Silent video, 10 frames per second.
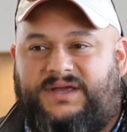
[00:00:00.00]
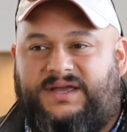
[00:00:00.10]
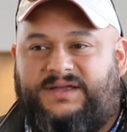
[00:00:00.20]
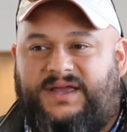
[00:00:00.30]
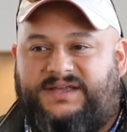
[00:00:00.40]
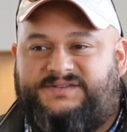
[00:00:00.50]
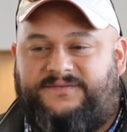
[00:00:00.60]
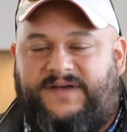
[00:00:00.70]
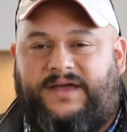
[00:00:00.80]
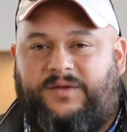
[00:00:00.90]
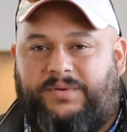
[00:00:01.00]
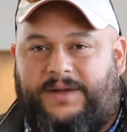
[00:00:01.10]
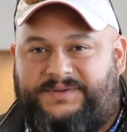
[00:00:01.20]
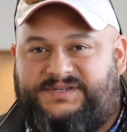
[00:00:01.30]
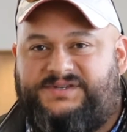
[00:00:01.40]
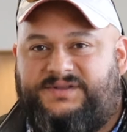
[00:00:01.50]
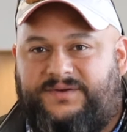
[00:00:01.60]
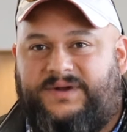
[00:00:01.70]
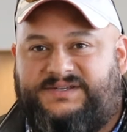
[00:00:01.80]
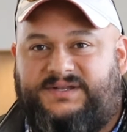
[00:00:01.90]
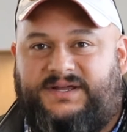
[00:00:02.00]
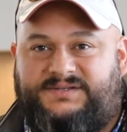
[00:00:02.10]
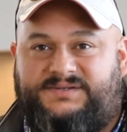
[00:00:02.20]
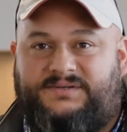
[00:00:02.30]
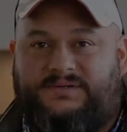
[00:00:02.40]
it's a value proposition that resonates.